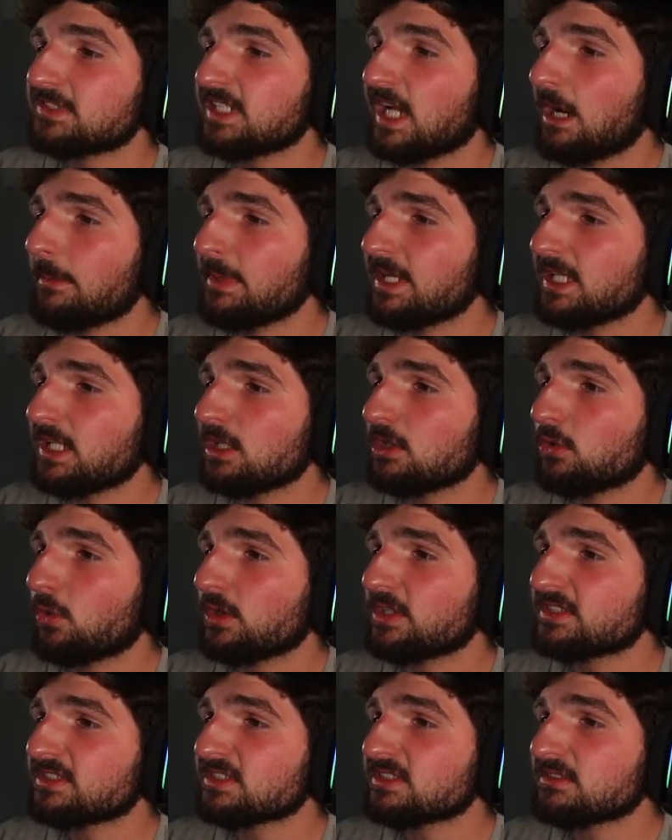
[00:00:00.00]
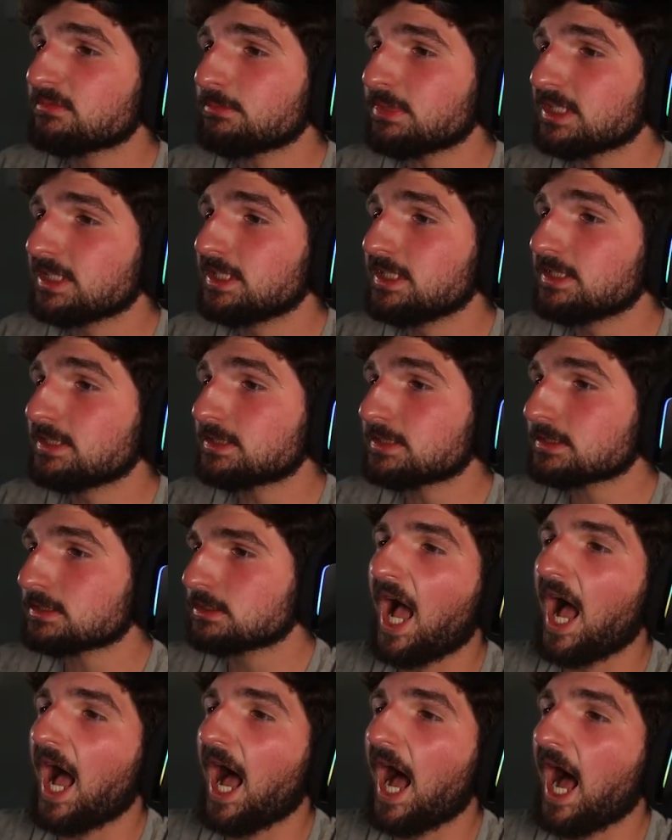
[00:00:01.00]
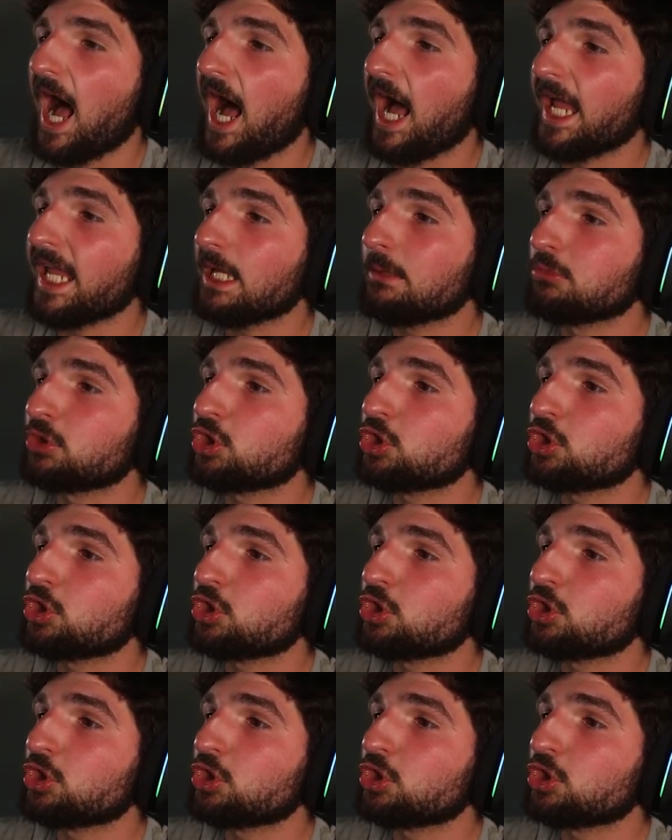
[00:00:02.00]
Stop making noises, please. I am